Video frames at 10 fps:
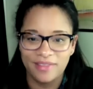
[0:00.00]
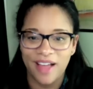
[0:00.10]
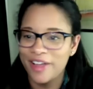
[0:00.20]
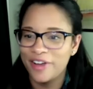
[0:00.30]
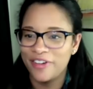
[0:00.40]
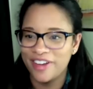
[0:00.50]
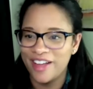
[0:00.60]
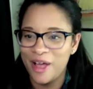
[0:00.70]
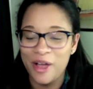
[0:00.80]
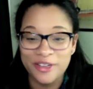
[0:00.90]
I agree.
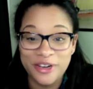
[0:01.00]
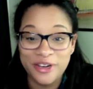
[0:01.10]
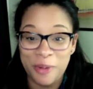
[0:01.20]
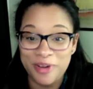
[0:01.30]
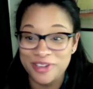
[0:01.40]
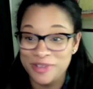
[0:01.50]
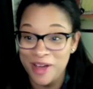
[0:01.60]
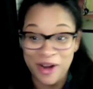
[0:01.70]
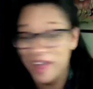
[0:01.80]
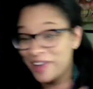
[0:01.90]
Uh, did you want me to
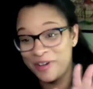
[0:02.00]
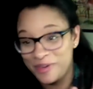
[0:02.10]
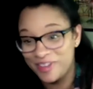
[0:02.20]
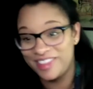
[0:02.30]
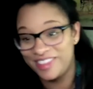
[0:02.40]
respond? Oh, I agree with